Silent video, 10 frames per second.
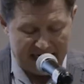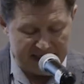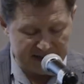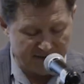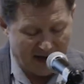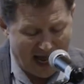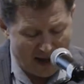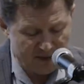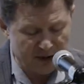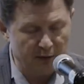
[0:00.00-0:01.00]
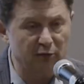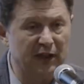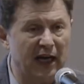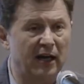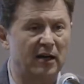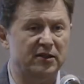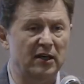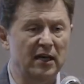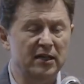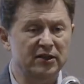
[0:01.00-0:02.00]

case of absolute chaos.